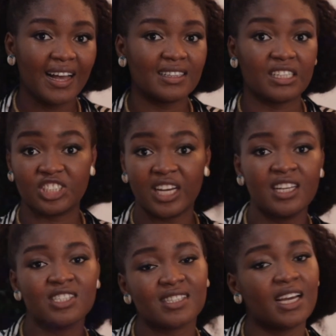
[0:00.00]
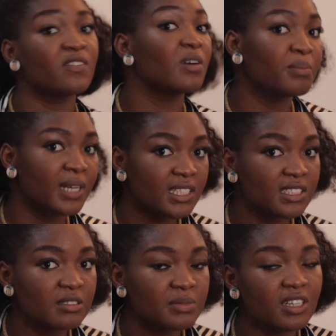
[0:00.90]
And the challenge is kind of a big
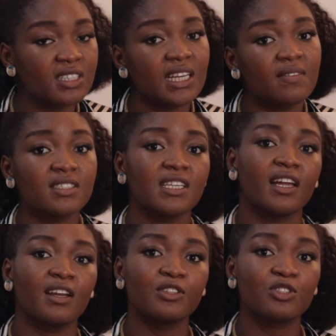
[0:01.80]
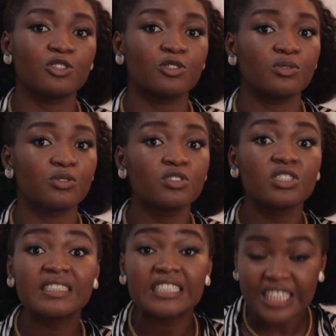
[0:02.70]
deal because I've decided to
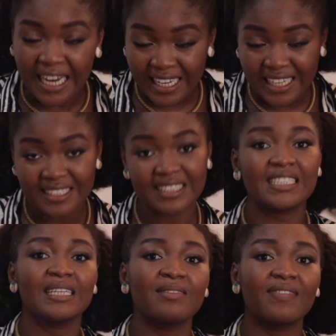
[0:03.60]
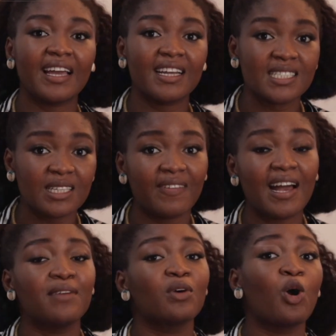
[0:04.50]
check and see if I can
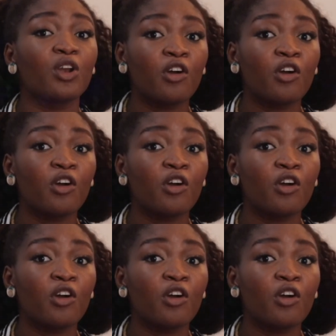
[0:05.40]
survive on